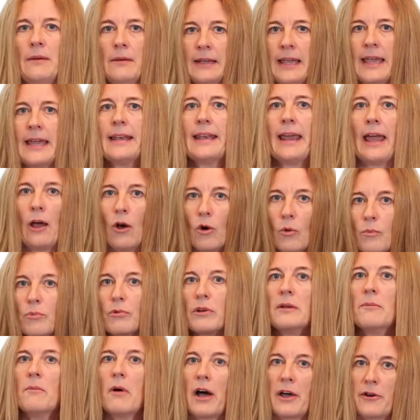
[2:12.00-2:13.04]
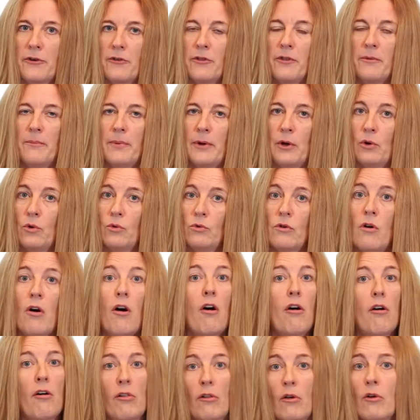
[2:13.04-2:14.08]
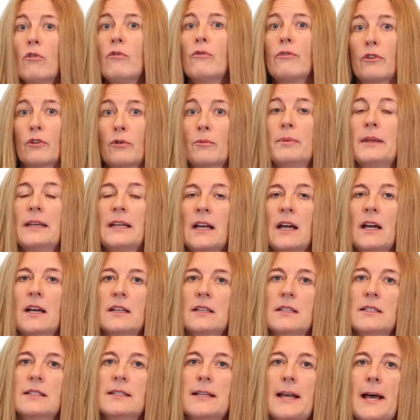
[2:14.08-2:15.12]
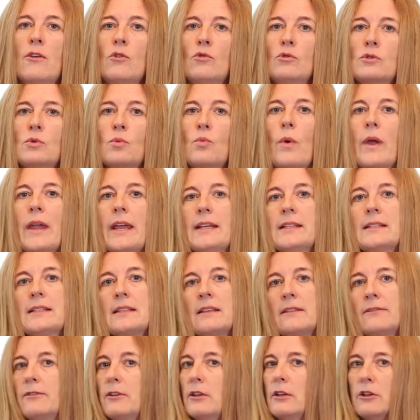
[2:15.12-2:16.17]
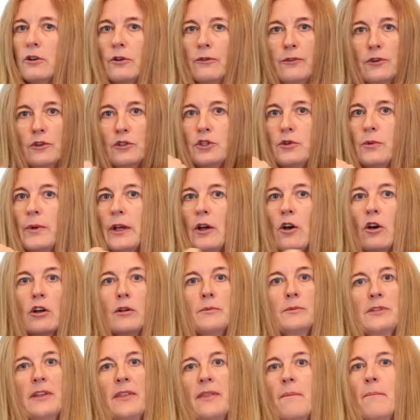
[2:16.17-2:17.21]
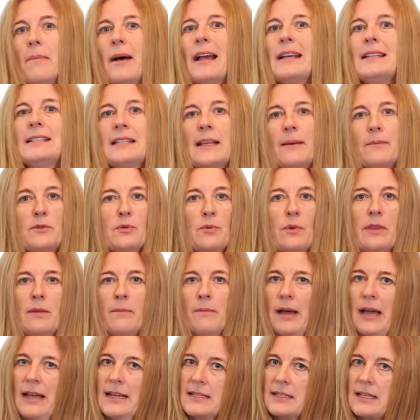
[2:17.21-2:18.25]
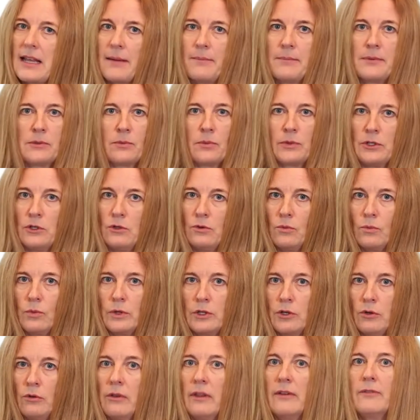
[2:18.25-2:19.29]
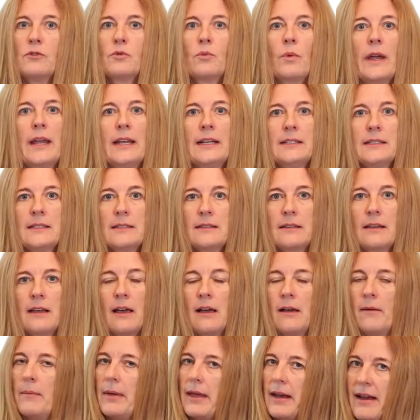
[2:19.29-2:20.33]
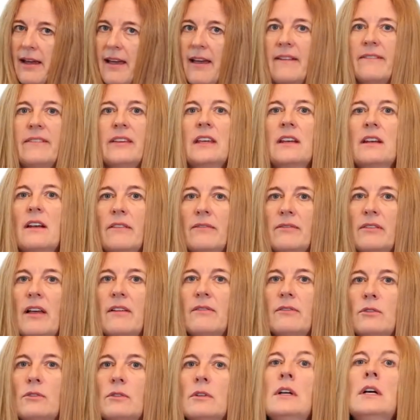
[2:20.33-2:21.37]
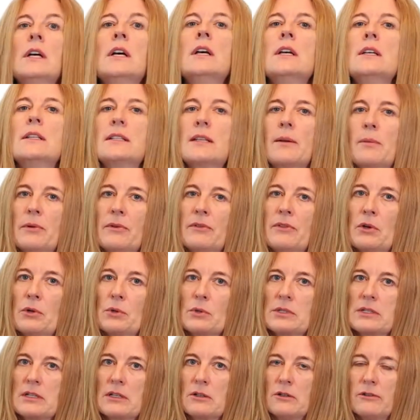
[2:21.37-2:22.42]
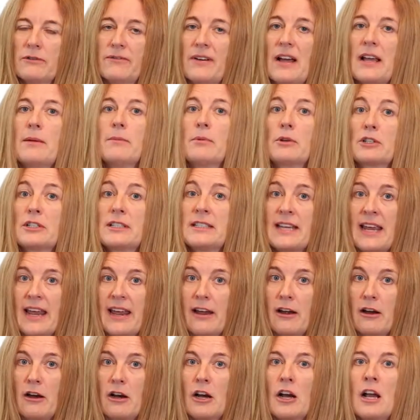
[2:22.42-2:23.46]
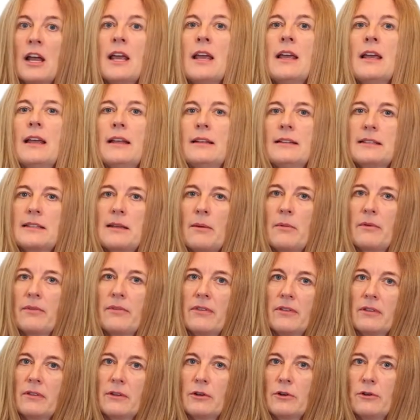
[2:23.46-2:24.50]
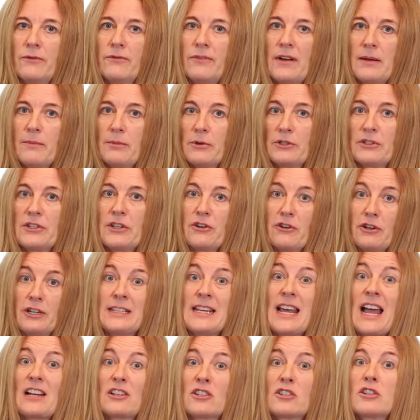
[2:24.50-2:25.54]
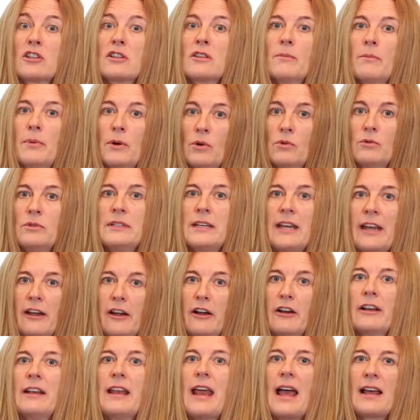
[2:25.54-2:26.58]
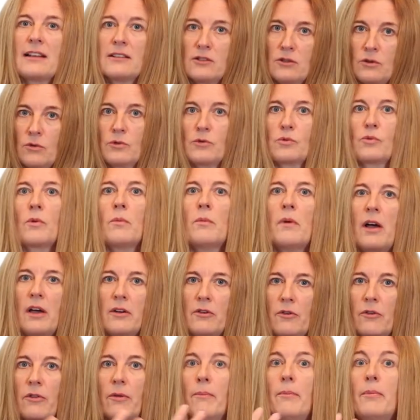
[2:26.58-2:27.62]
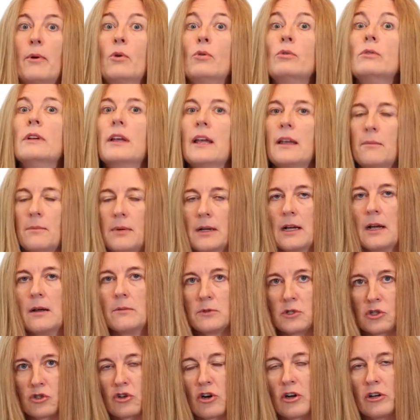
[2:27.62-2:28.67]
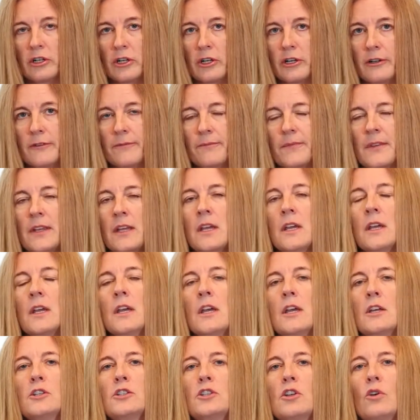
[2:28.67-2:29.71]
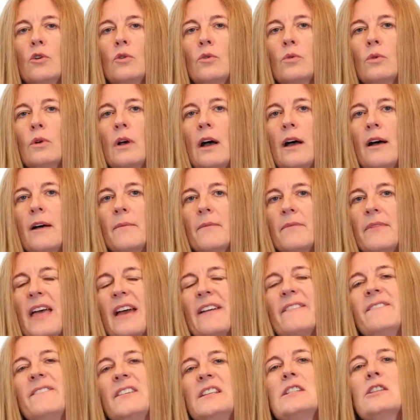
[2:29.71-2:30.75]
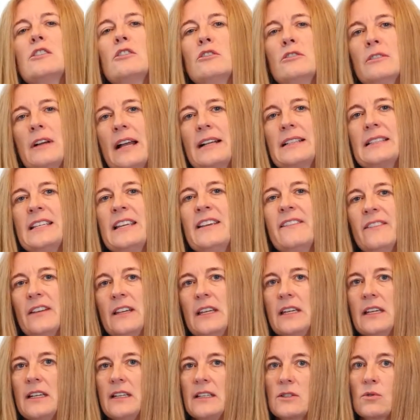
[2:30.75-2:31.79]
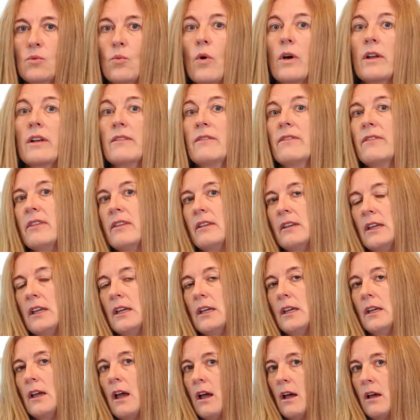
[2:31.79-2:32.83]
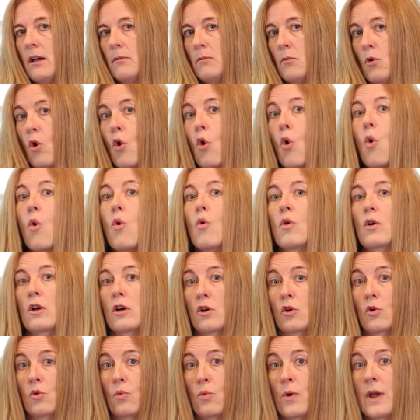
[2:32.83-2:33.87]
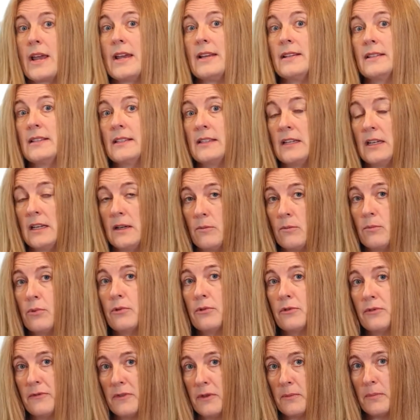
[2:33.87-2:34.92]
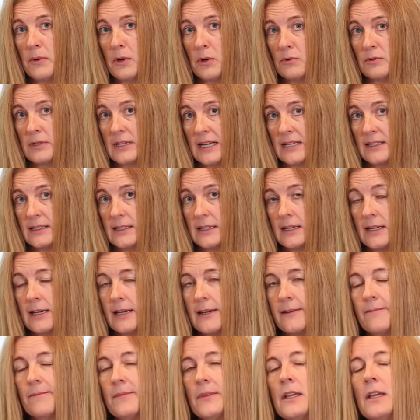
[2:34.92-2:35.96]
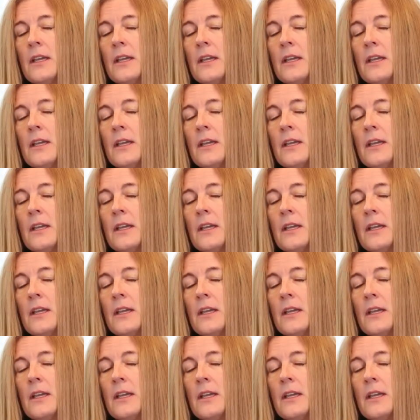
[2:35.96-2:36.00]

can help remodel the bone all over because those weights, if you're doing arms on the biceps, when you lift weights at a heavy enough level, some of those little fibers tear and some of the little fibers that are attached to the bone tear, and as those remodel, the bone can become stronger. So that physical activity is one of the core ways to improve the bone density.